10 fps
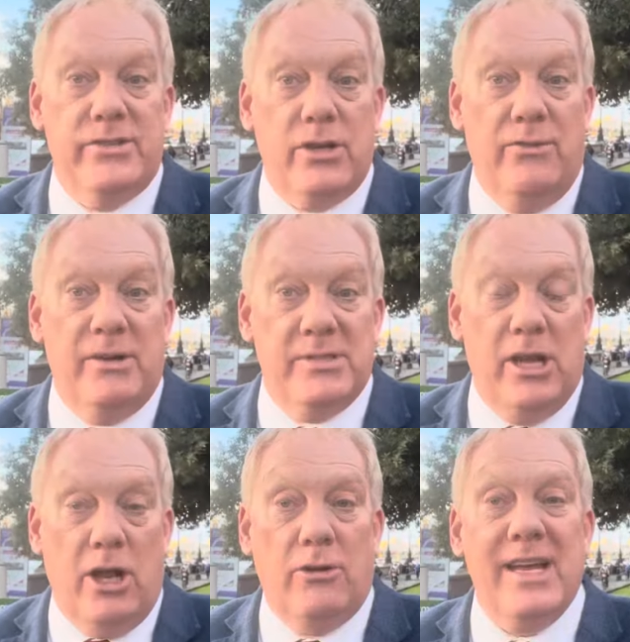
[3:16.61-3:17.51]
So there was a
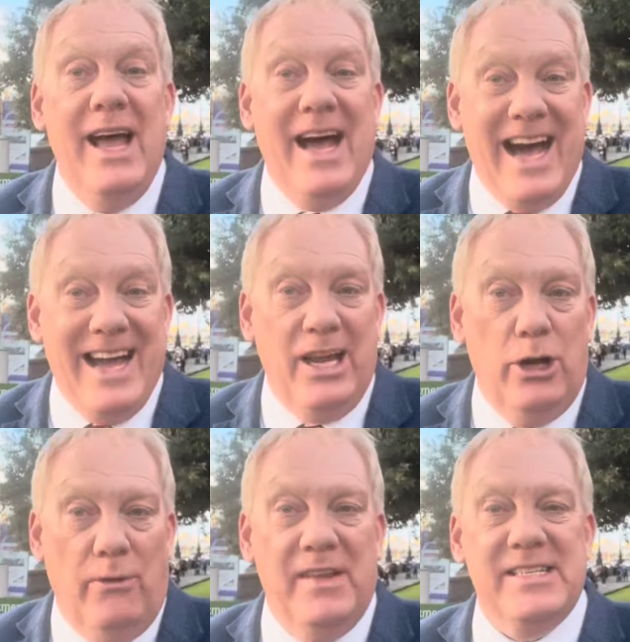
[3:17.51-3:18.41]
lot
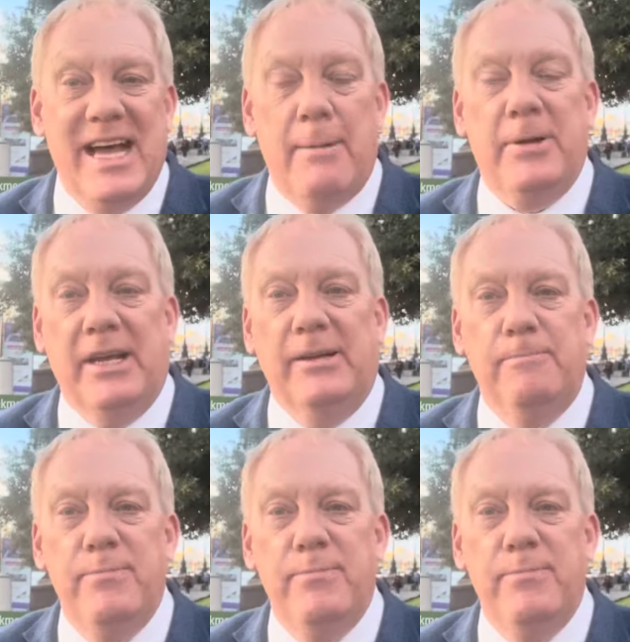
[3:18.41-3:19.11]
hanging on this happening.